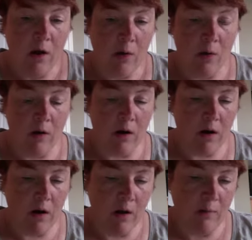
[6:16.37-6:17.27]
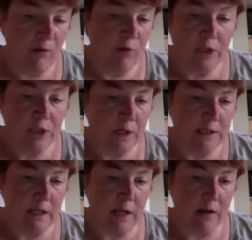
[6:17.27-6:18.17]
or if we
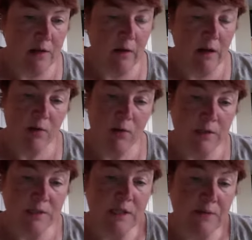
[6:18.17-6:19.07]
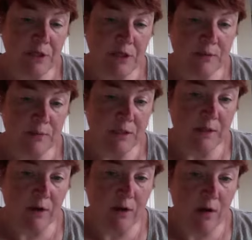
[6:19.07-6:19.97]
translate it to any course, subject
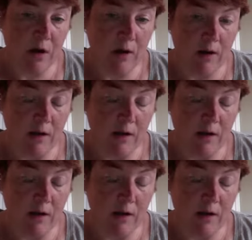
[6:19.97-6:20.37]
specific talk.